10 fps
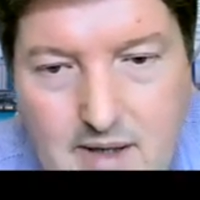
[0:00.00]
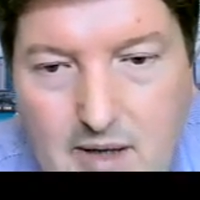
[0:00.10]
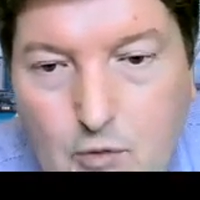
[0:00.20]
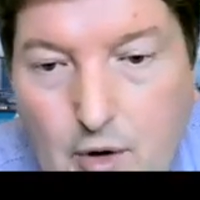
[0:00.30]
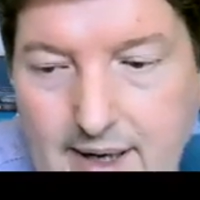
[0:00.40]

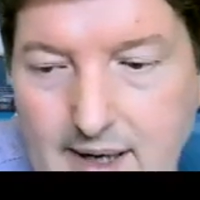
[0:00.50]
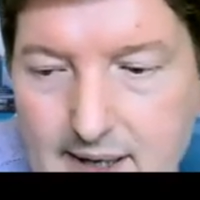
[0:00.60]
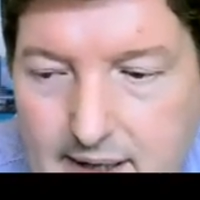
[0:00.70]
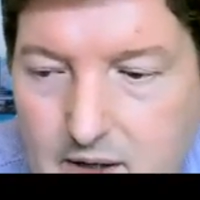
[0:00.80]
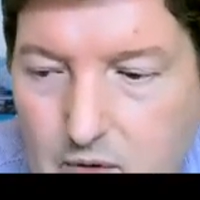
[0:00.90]

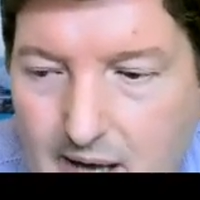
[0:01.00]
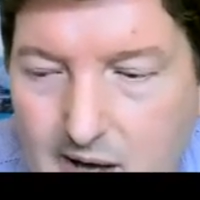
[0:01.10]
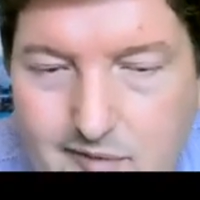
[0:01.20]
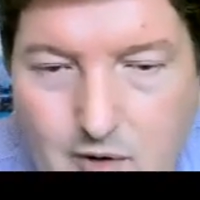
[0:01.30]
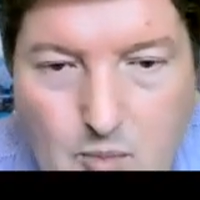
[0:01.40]
ironically, you get
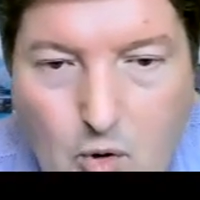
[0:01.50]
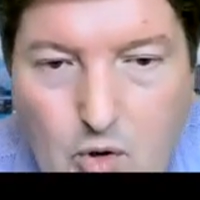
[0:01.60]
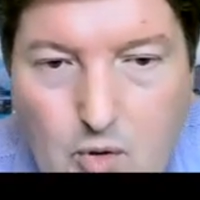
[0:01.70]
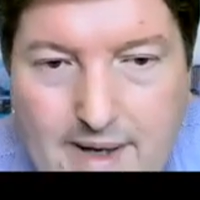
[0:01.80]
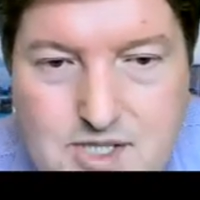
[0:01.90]
a few more
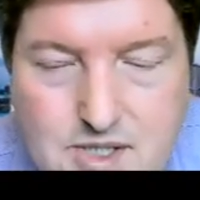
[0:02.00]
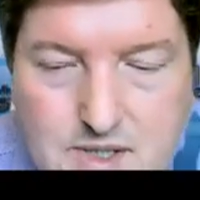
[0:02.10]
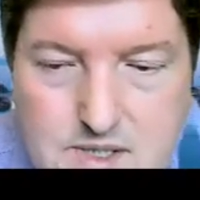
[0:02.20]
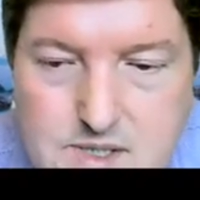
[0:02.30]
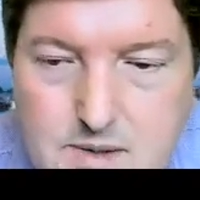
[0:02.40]

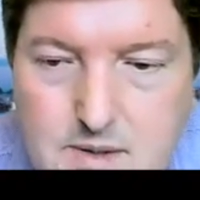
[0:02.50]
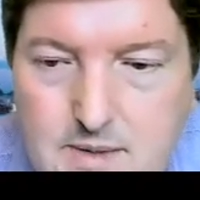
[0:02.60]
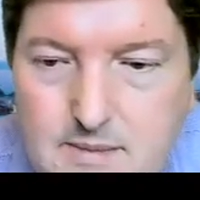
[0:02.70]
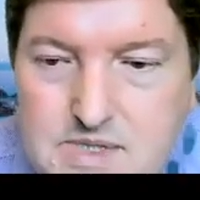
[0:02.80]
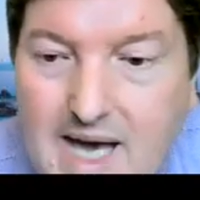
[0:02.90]
questions
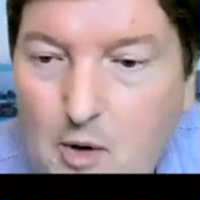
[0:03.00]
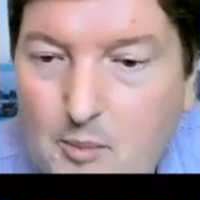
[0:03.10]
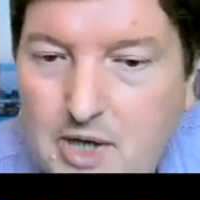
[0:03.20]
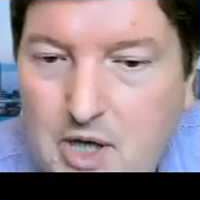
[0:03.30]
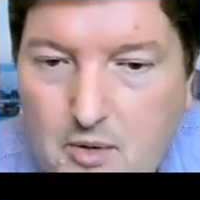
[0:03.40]
to
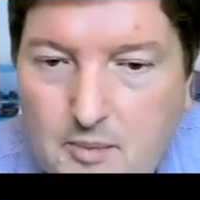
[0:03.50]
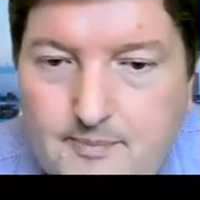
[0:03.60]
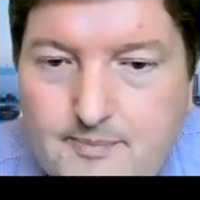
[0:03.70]
help you,